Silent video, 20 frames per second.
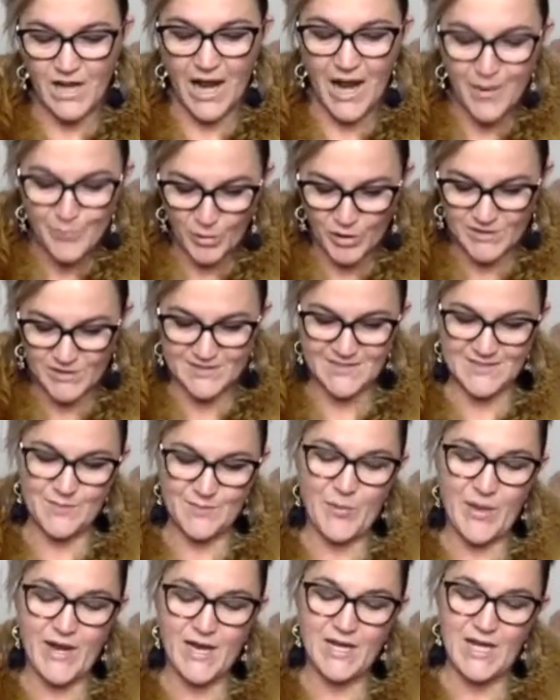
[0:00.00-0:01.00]
I
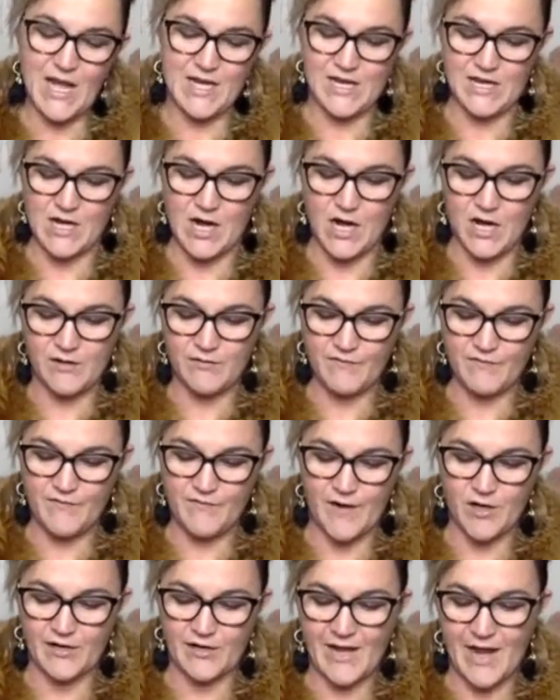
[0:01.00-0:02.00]
participate in an
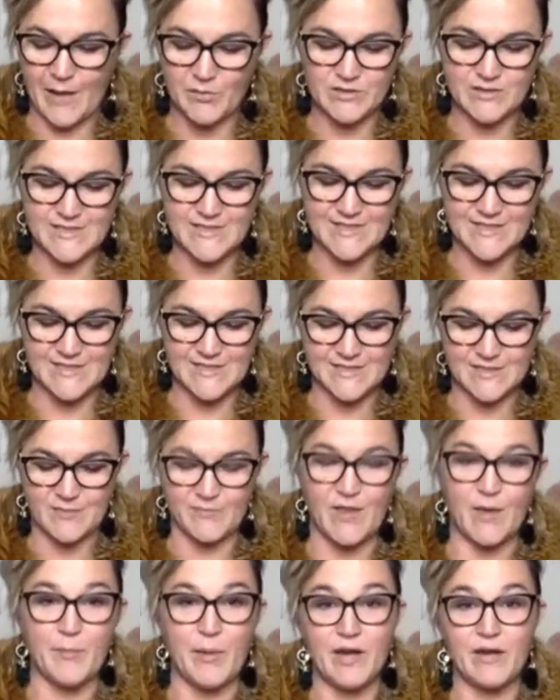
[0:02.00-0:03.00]
unfair capitalist
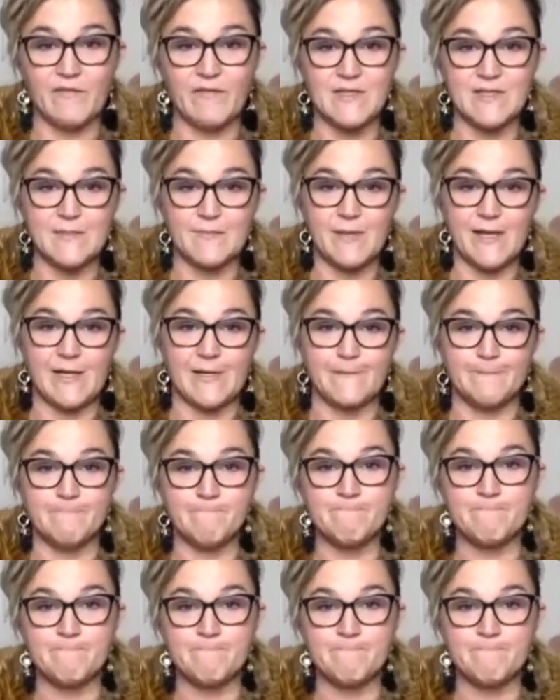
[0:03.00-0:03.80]
system that benefits me.